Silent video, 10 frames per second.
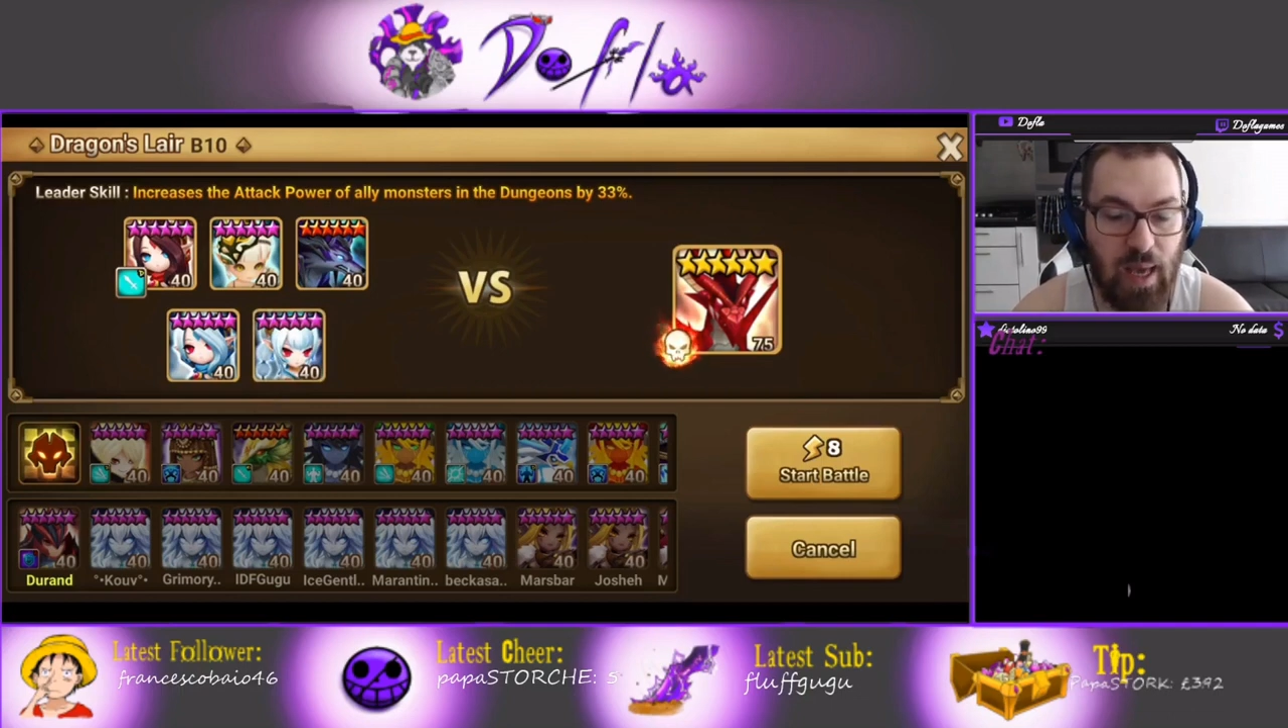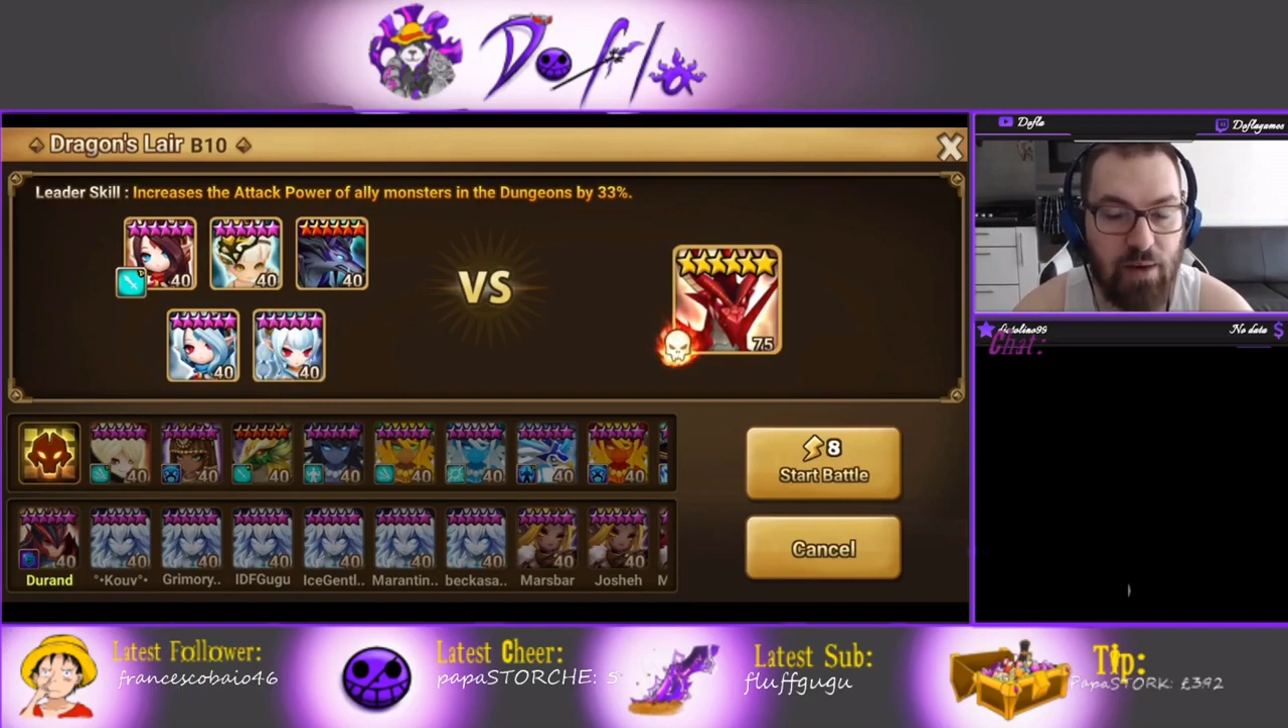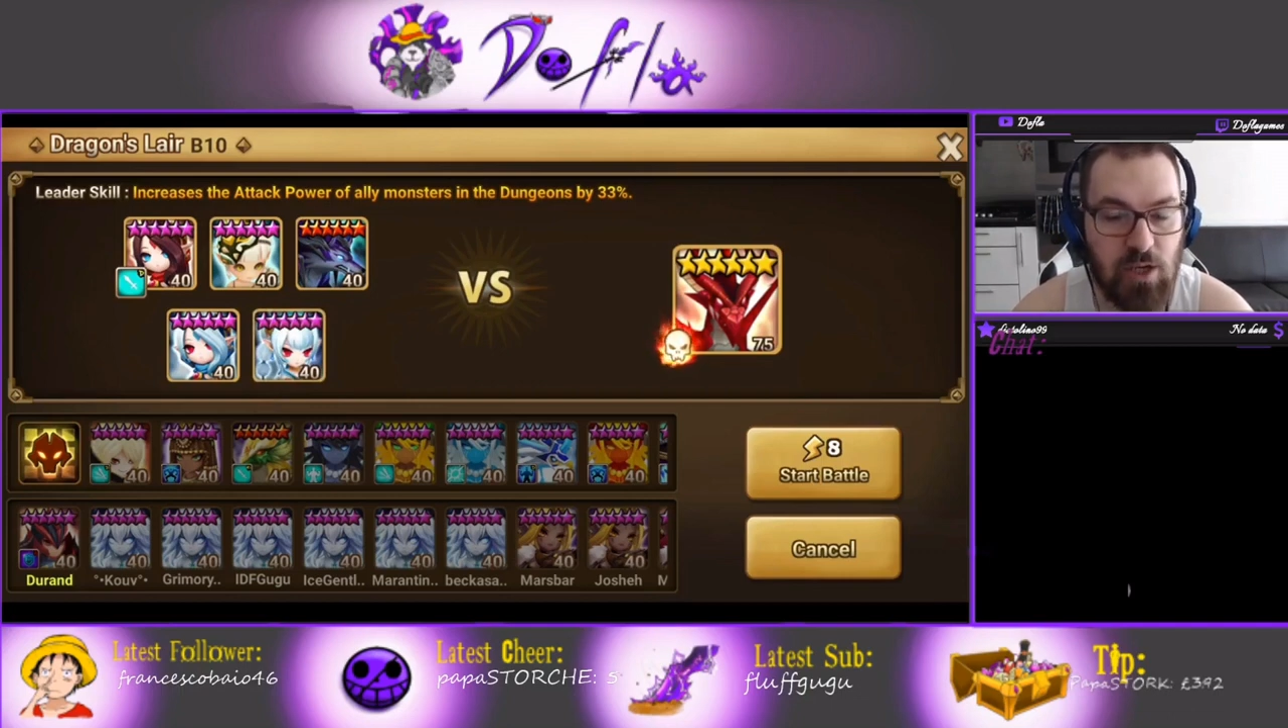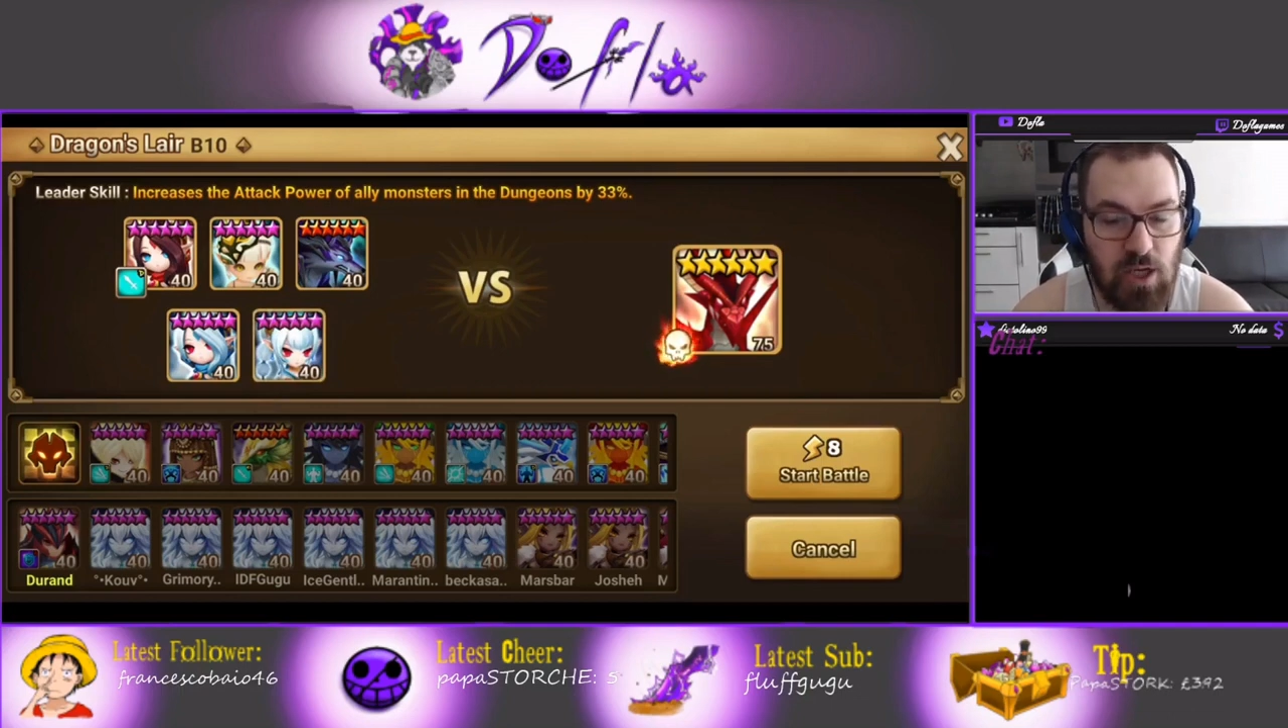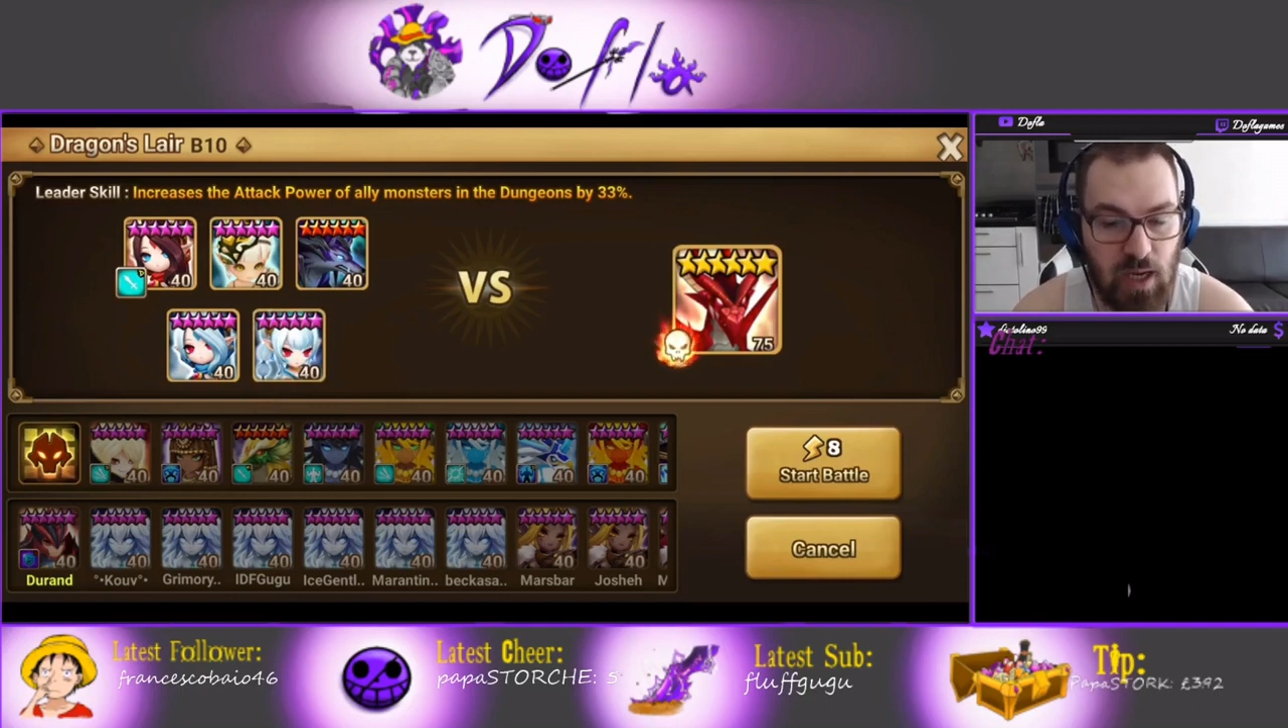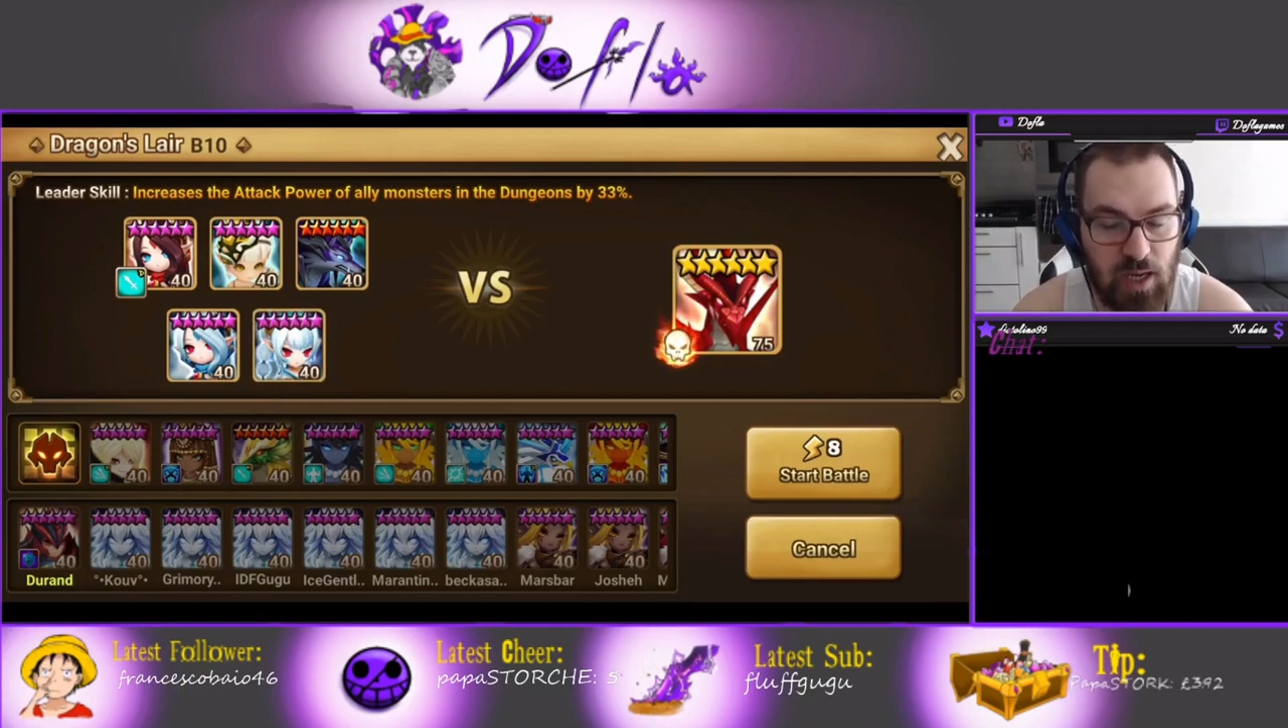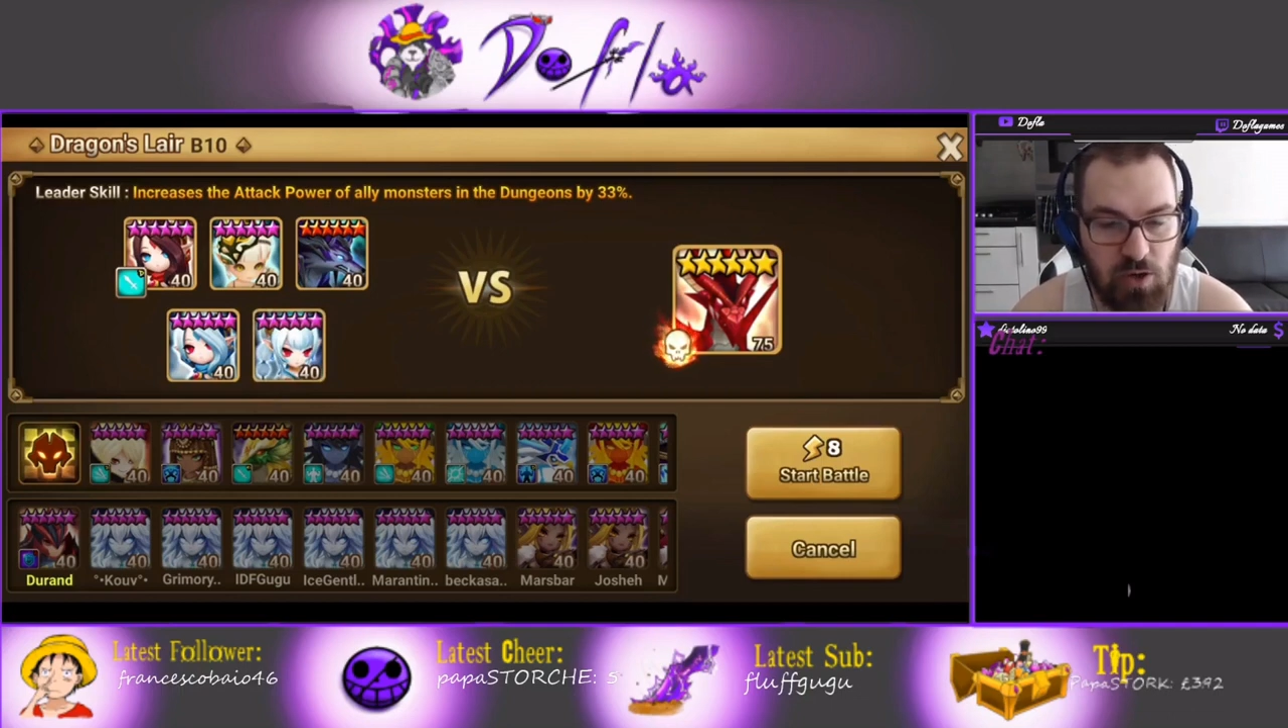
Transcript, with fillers: I have Shaina